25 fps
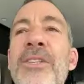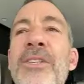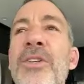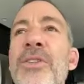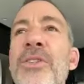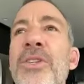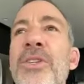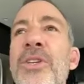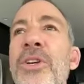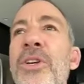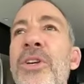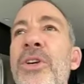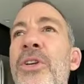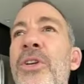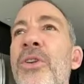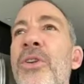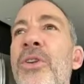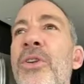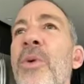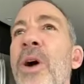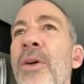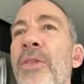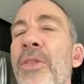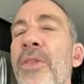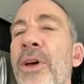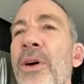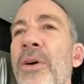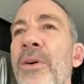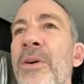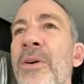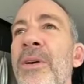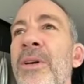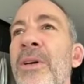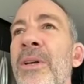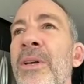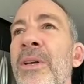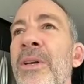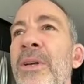That's because of right. who you are, though.
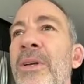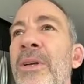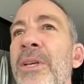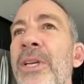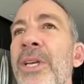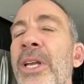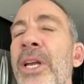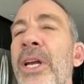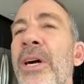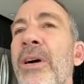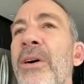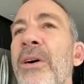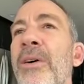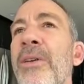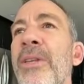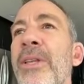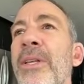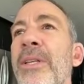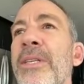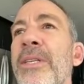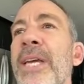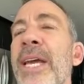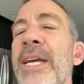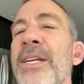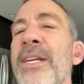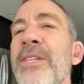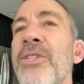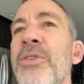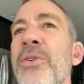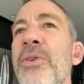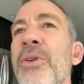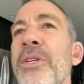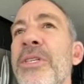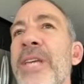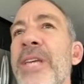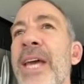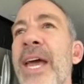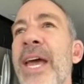You know, it takes
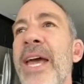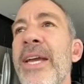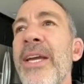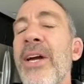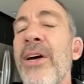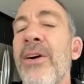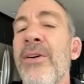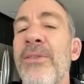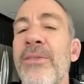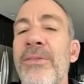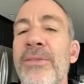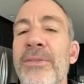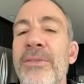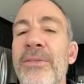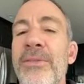two to tango.